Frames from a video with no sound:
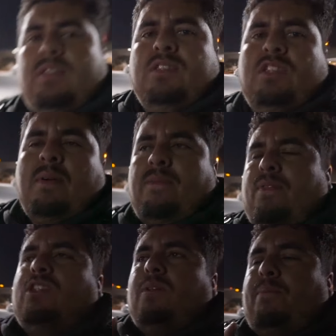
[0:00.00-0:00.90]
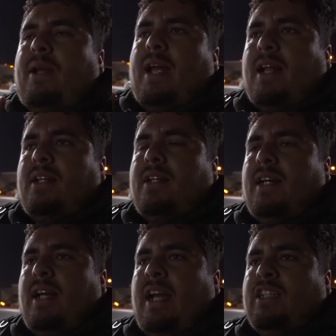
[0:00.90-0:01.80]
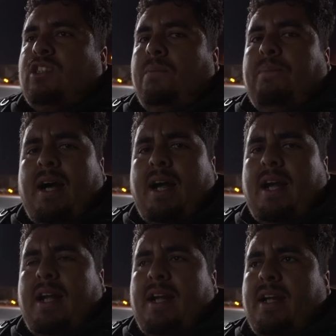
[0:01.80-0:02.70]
So my future plan is to buy